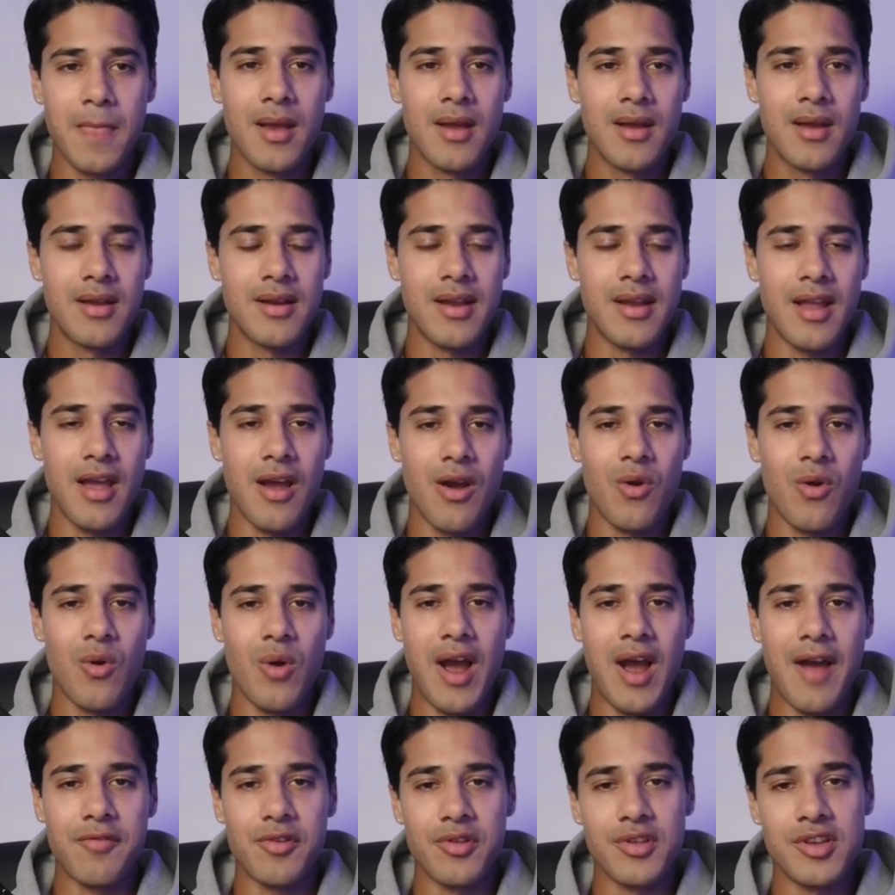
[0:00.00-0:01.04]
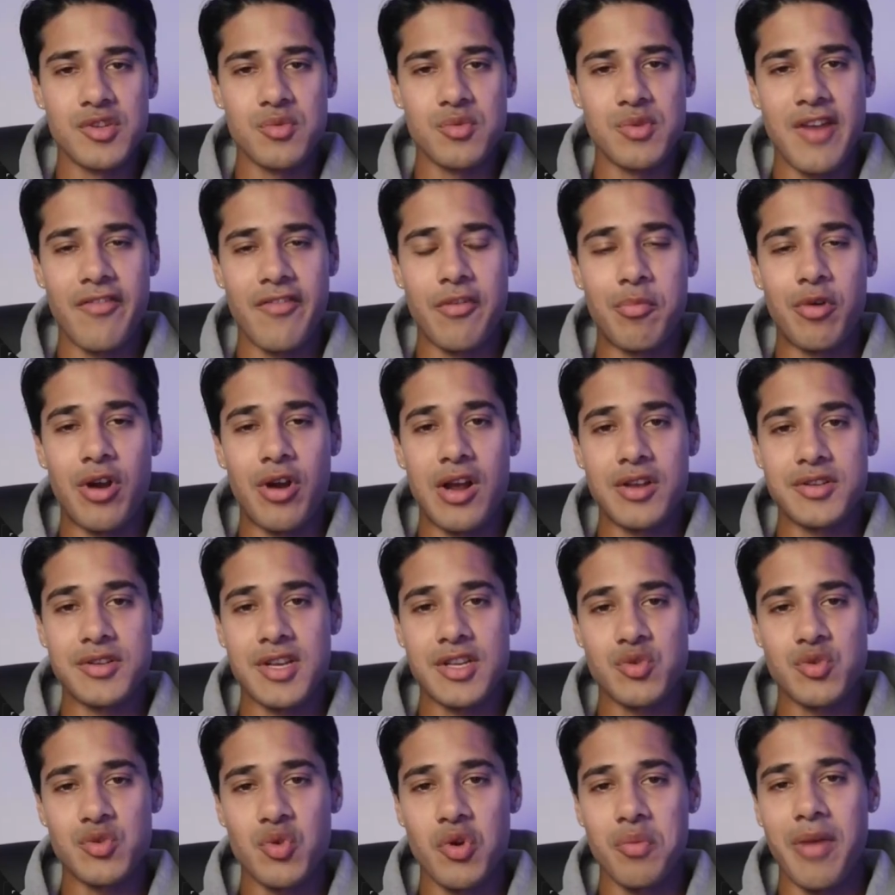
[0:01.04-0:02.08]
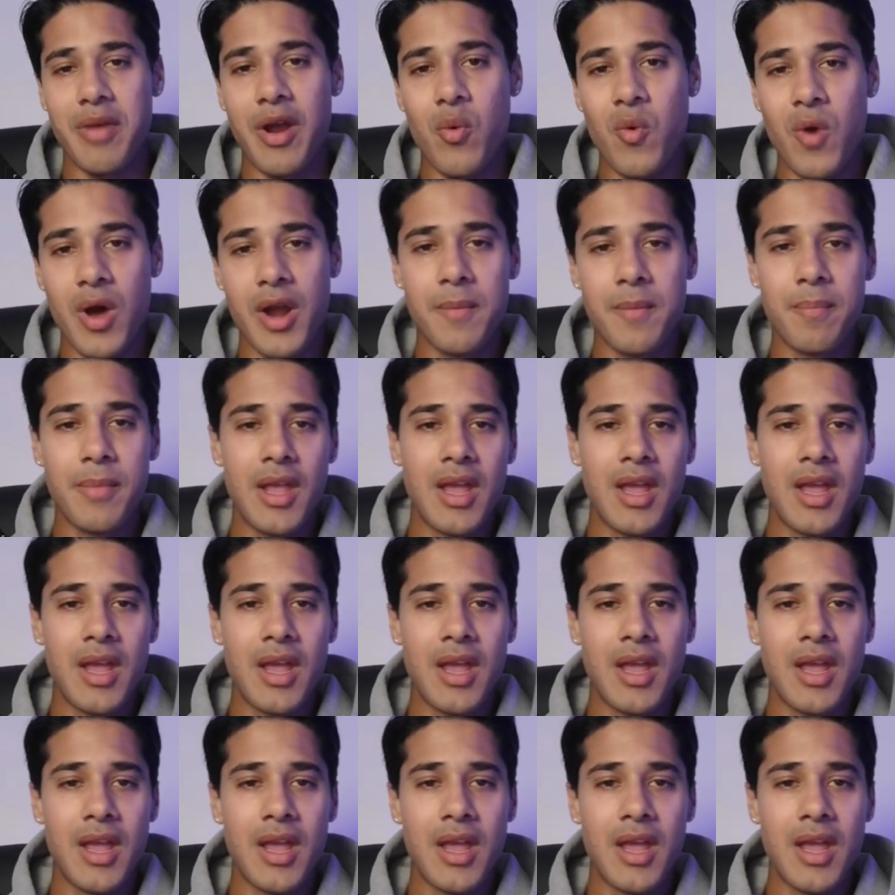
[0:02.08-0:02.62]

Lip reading: Now, after this, we have a process one by one.